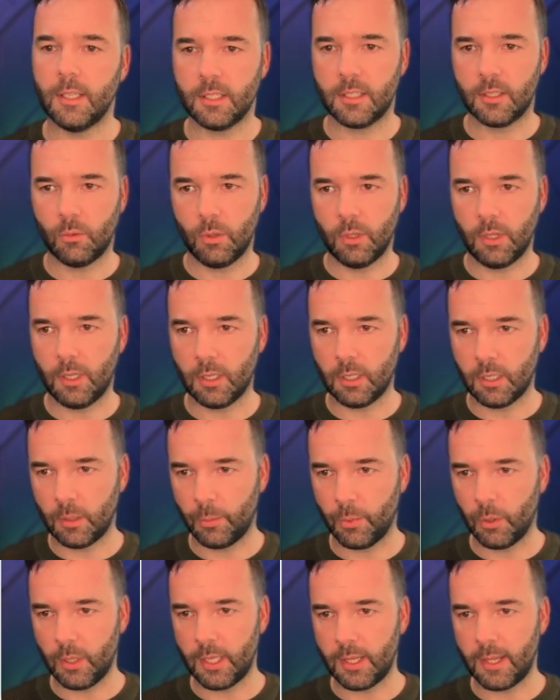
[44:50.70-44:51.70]
the one that I'm going to
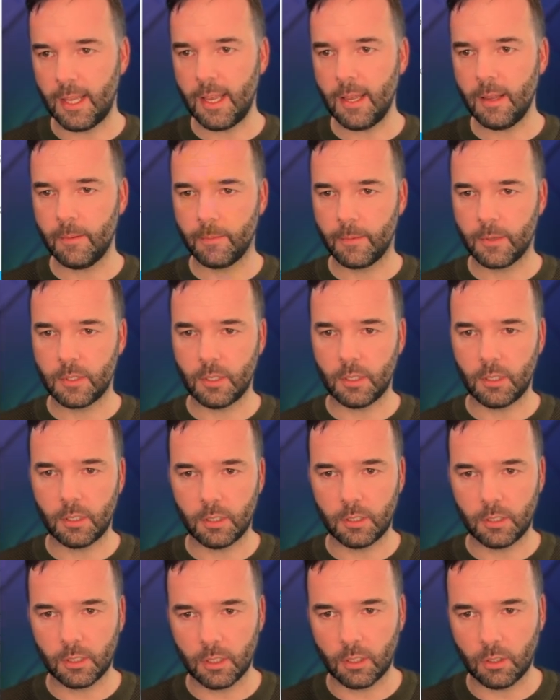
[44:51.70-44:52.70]
put in there. So I'm
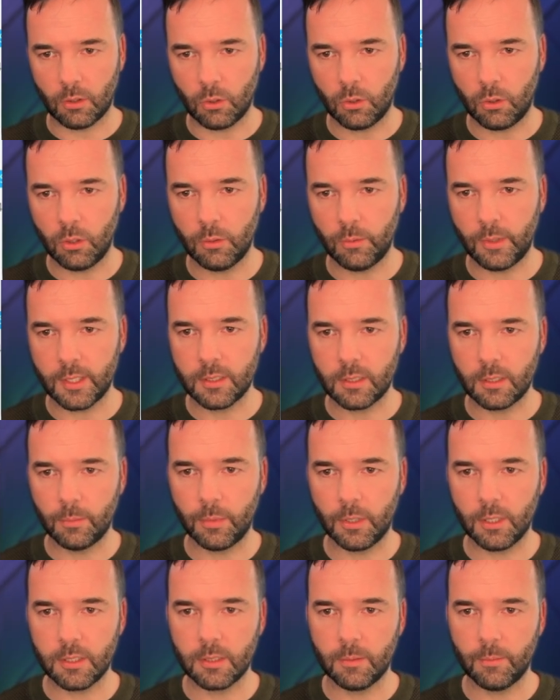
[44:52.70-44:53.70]
going to go all the way to the
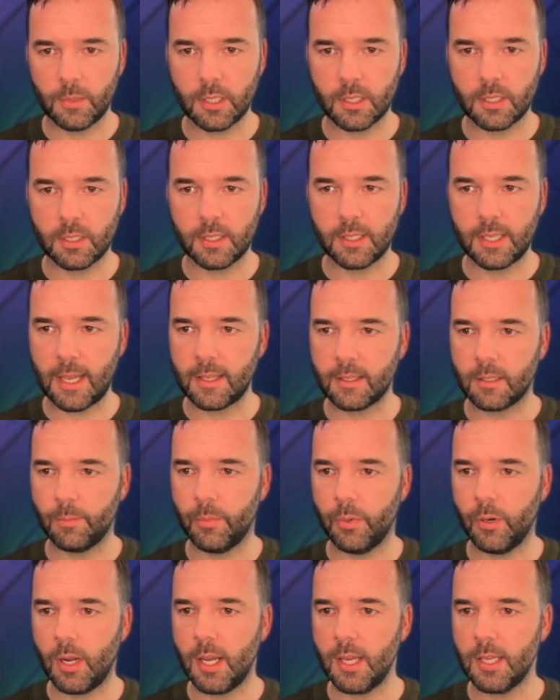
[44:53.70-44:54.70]
bottom, set
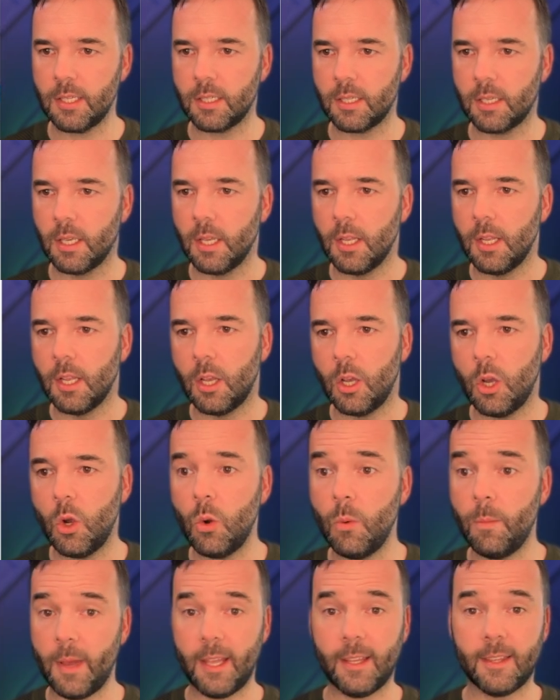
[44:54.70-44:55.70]
price.
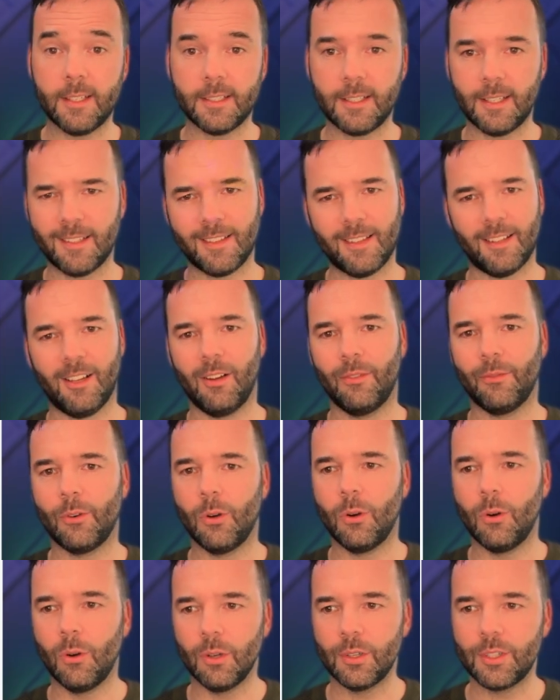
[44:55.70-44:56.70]
Who made this list? Of
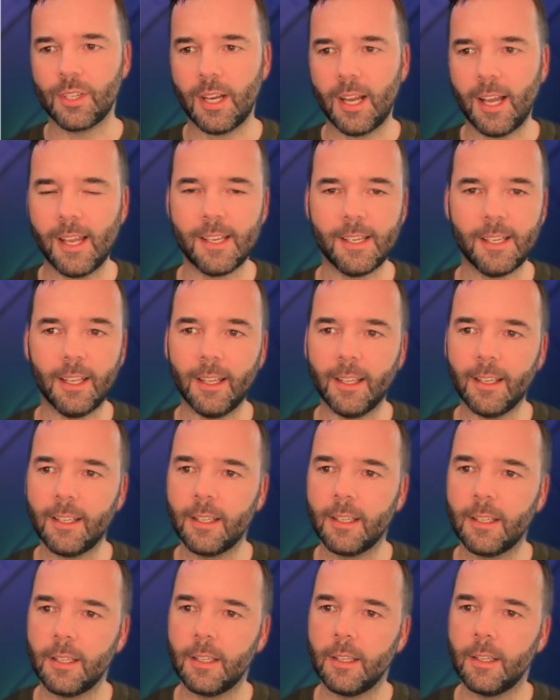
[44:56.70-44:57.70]
course I did,
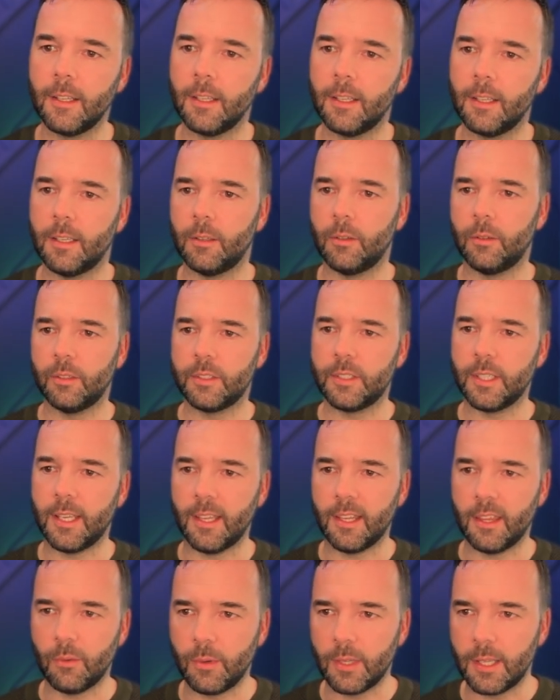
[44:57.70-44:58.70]

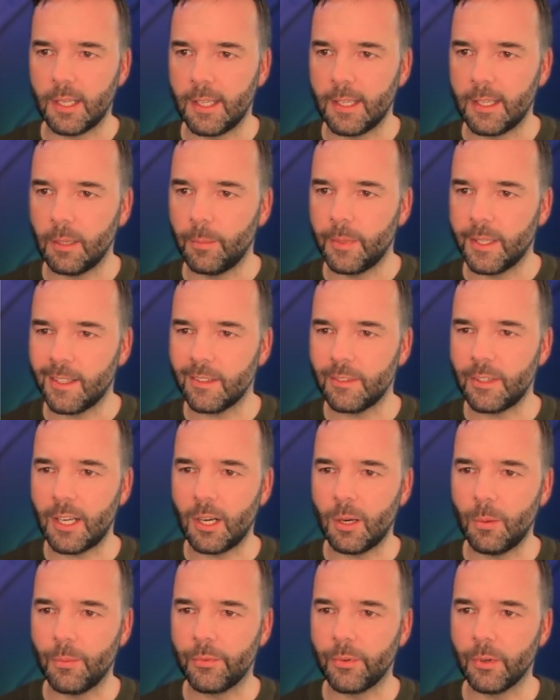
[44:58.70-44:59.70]
together with a little bit of
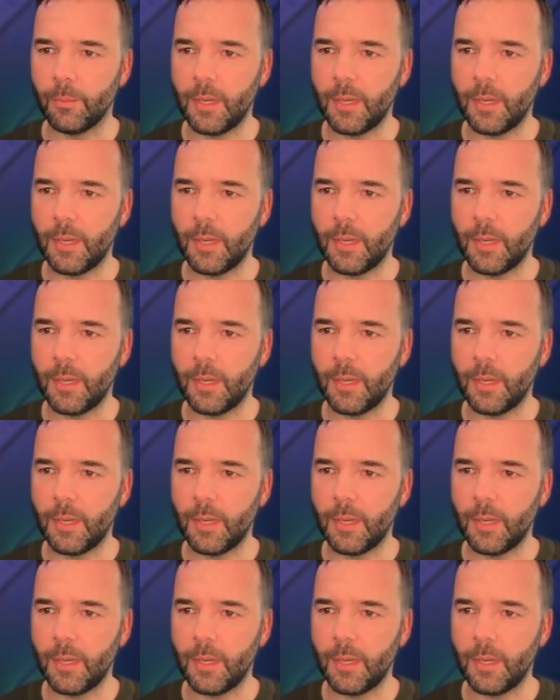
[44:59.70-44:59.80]
help from